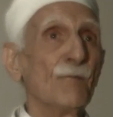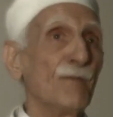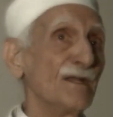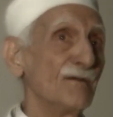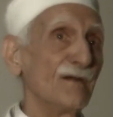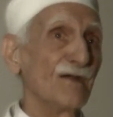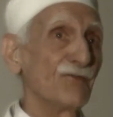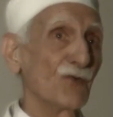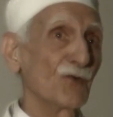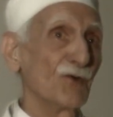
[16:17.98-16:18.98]
By the way, I
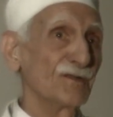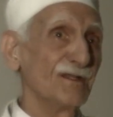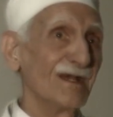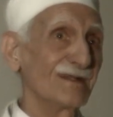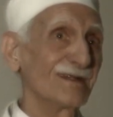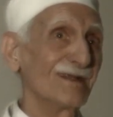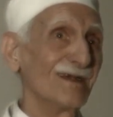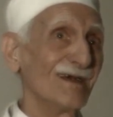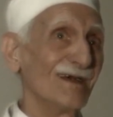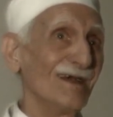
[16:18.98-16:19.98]
forgot
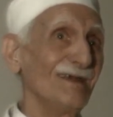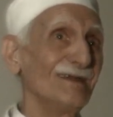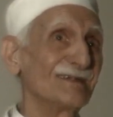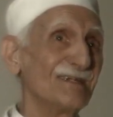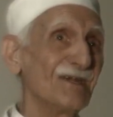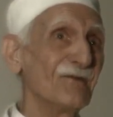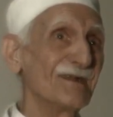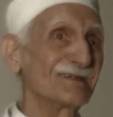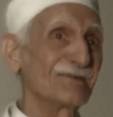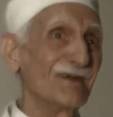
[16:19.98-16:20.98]
that in the
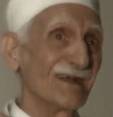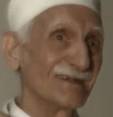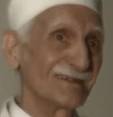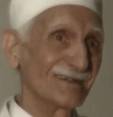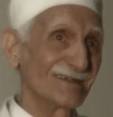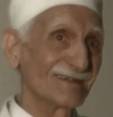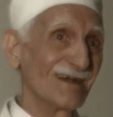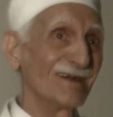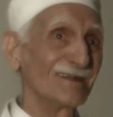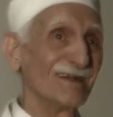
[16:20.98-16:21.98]
sequence when I
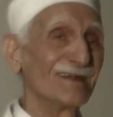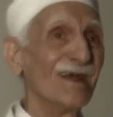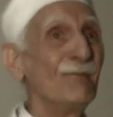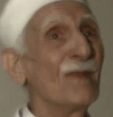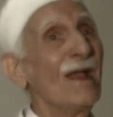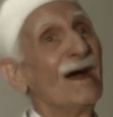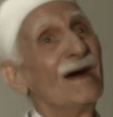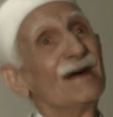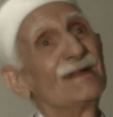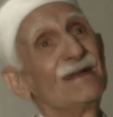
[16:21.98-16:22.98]
started,
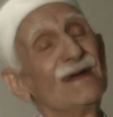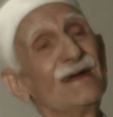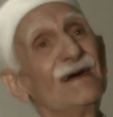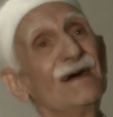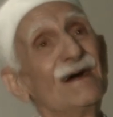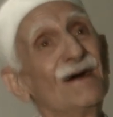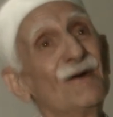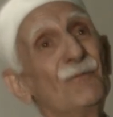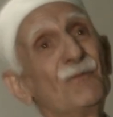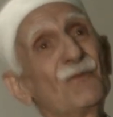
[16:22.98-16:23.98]

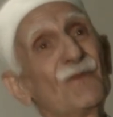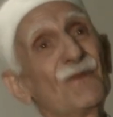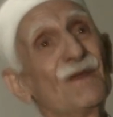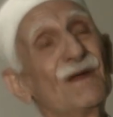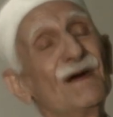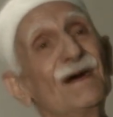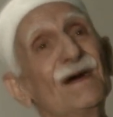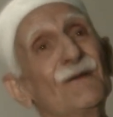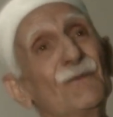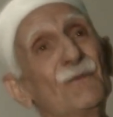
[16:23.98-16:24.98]
the
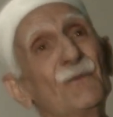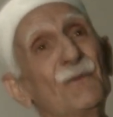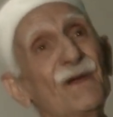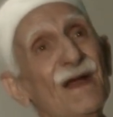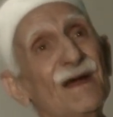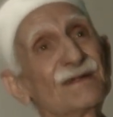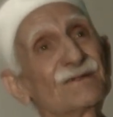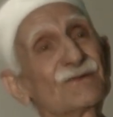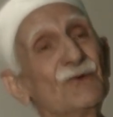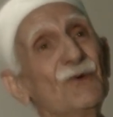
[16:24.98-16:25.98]

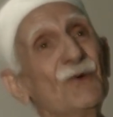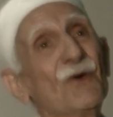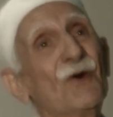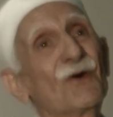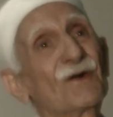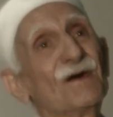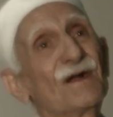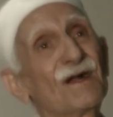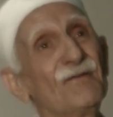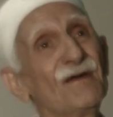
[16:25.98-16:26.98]
prayers to or
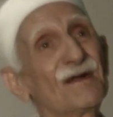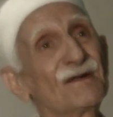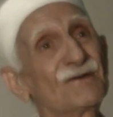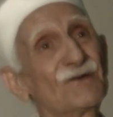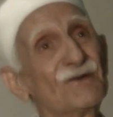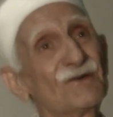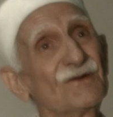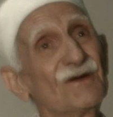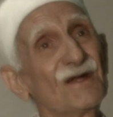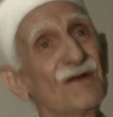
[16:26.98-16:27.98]

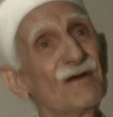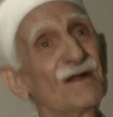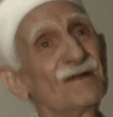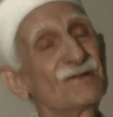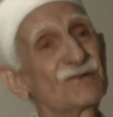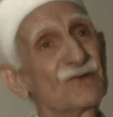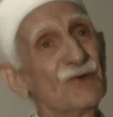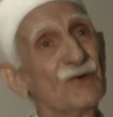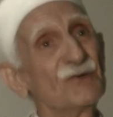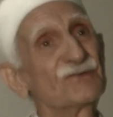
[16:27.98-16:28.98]
reverence
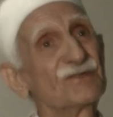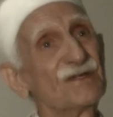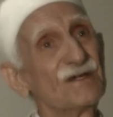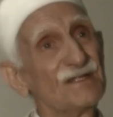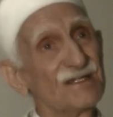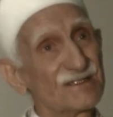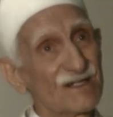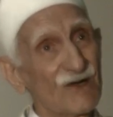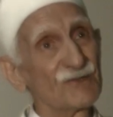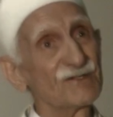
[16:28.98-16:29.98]
to the
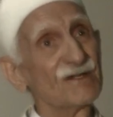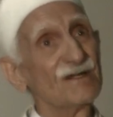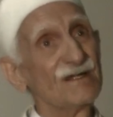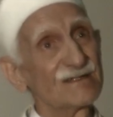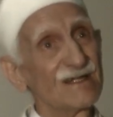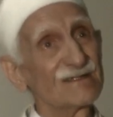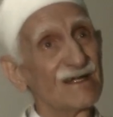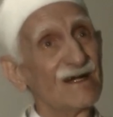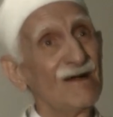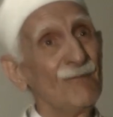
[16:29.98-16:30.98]
Srosh
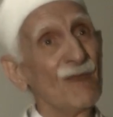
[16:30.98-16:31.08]
Yazata